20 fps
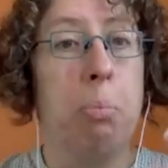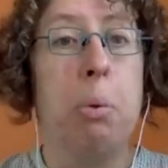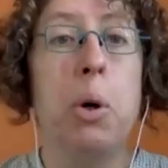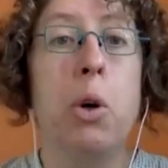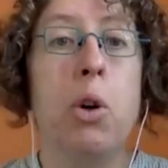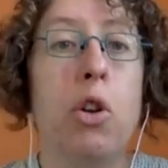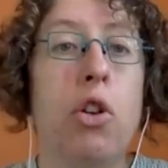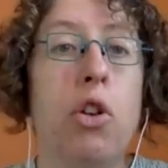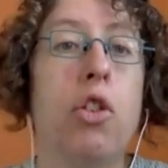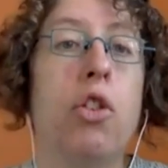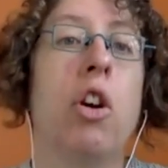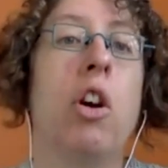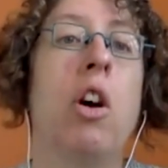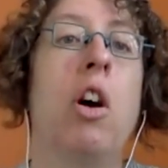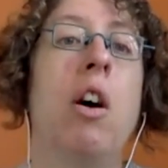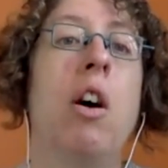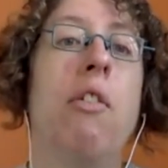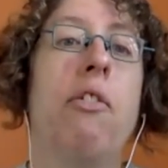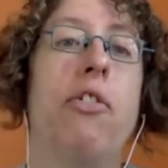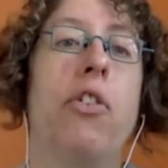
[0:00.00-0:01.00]
push
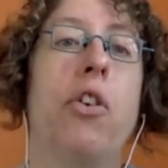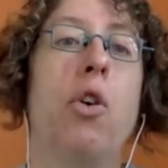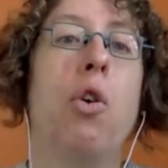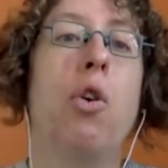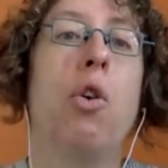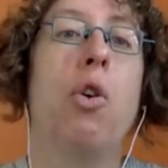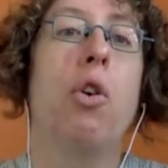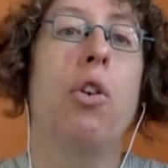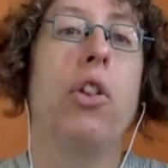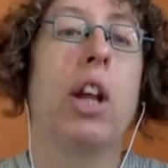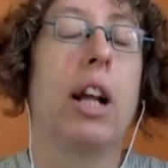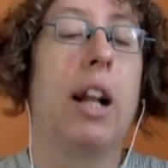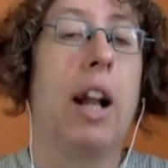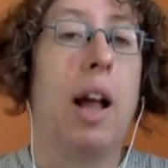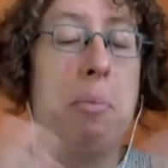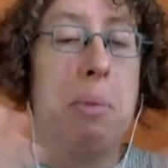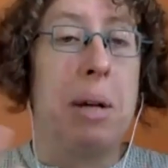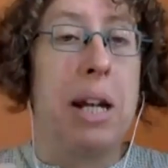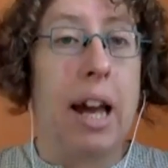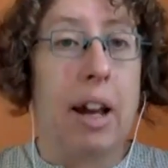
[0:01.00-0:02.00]
for the
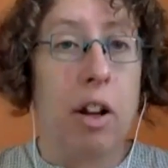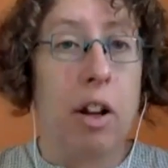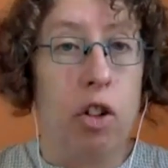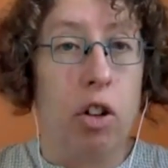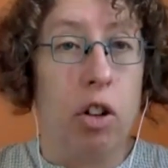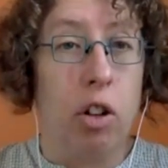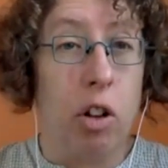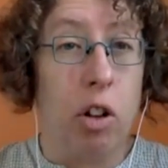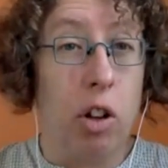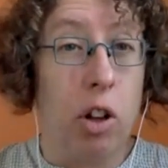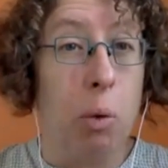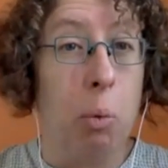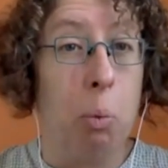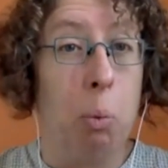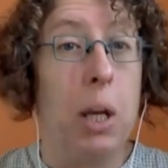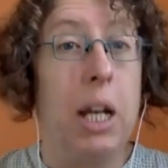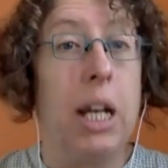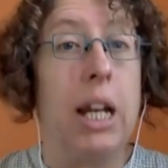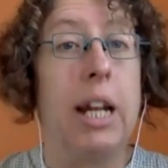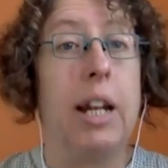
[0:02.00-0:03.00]
climate action that
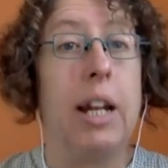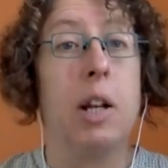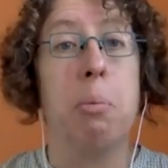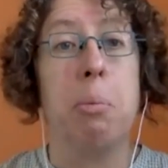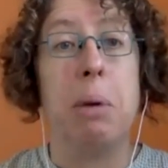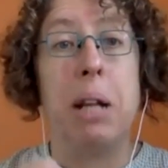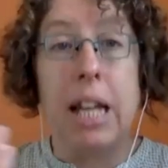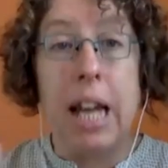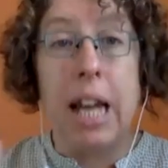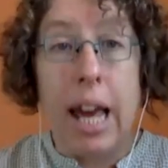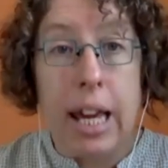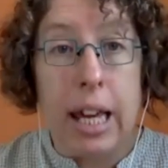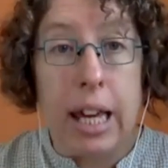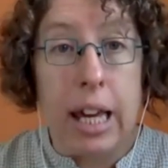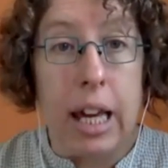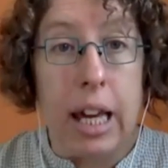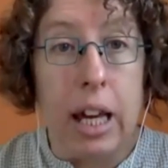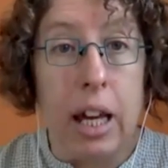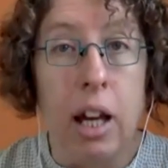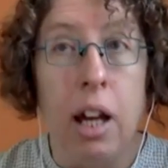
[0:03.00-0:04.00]
we need to be
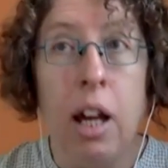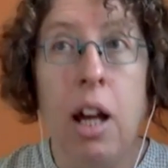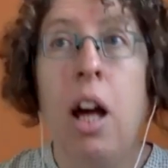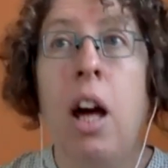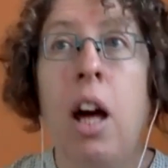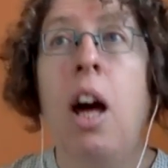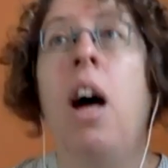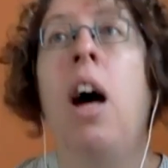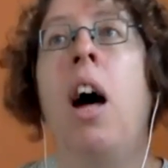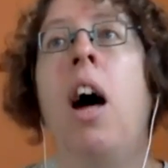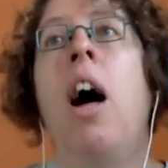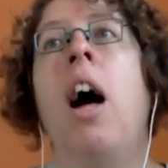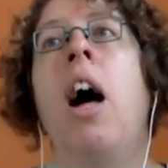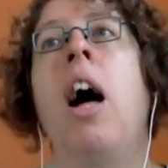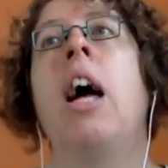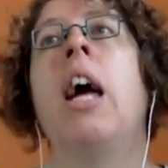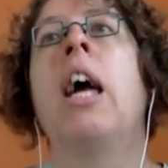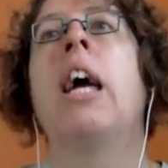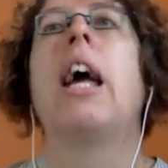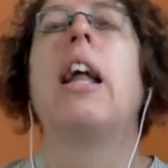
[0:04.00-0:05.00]
taking,
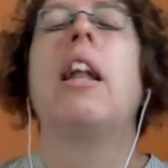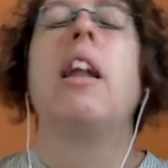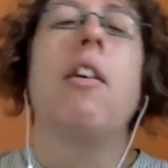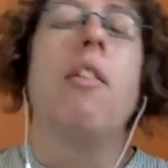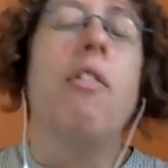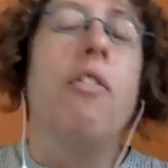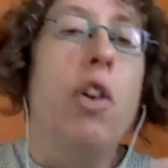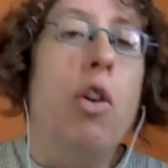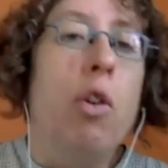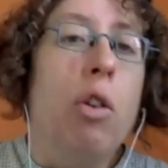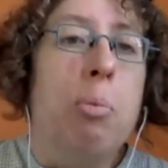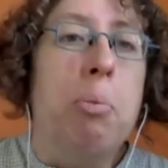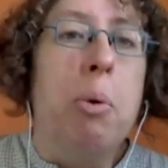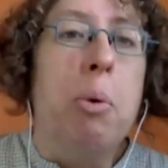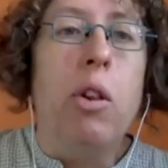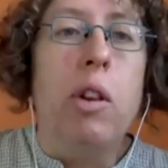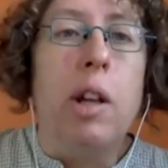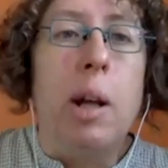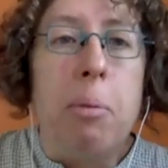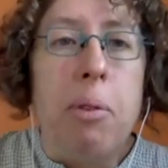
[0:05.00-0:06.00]
getting a few small
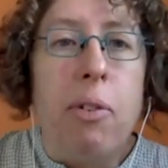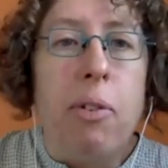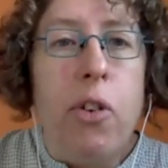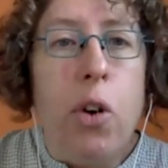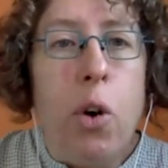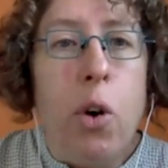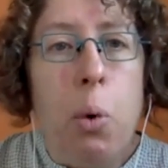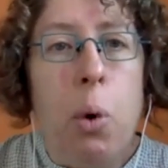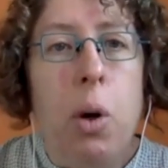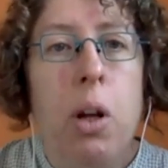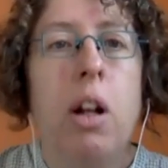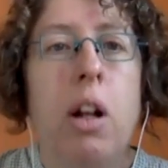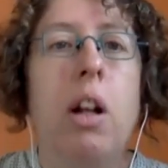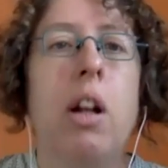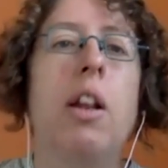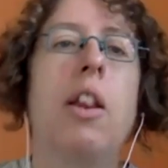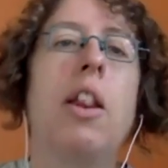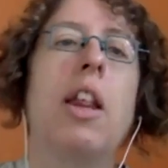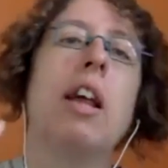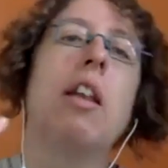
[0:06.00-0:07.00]
steps
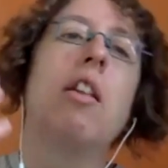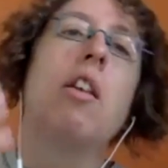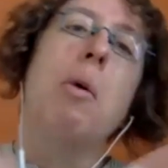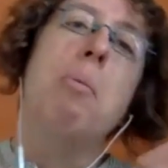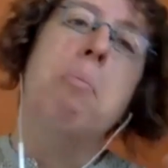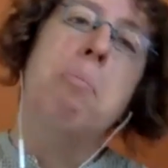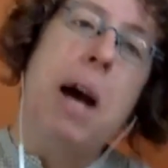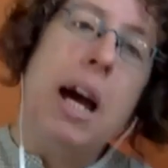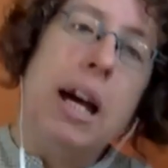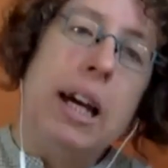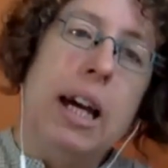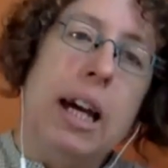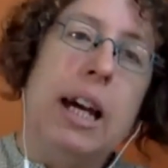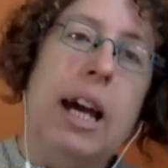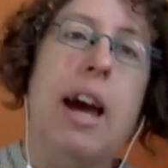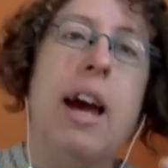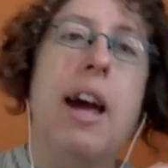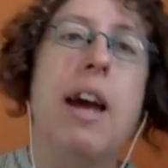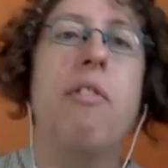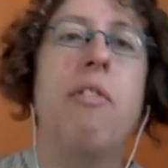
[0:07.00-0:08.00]
forward, things going back
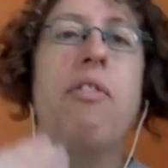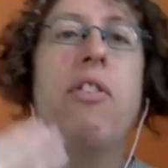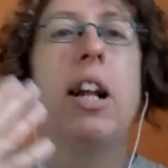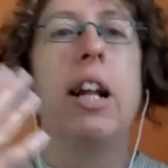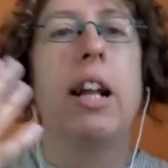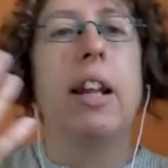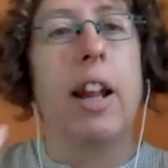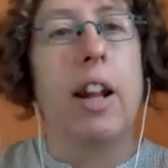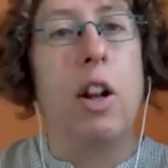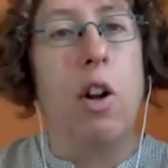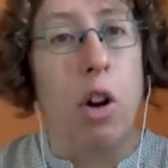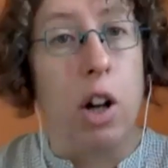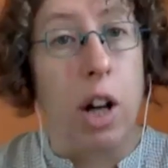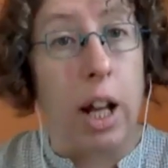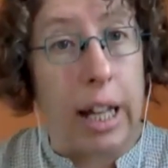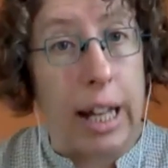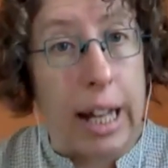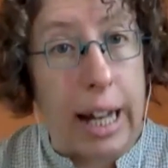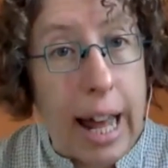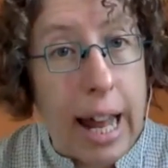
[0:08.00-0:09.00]
again, feeling they're not
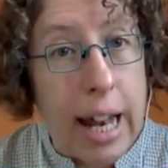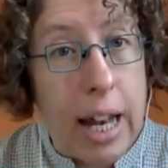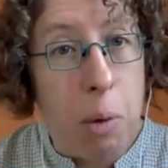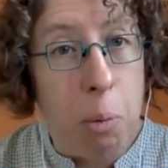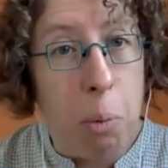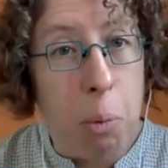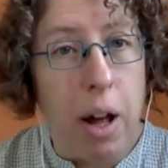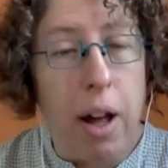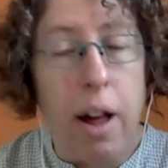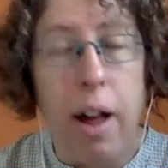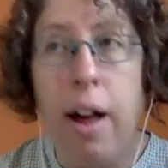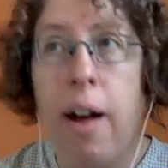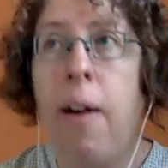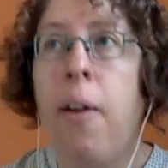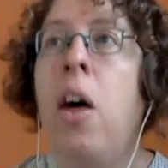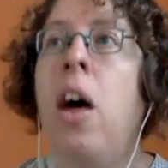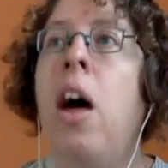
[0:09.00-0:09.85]
getting anywhere.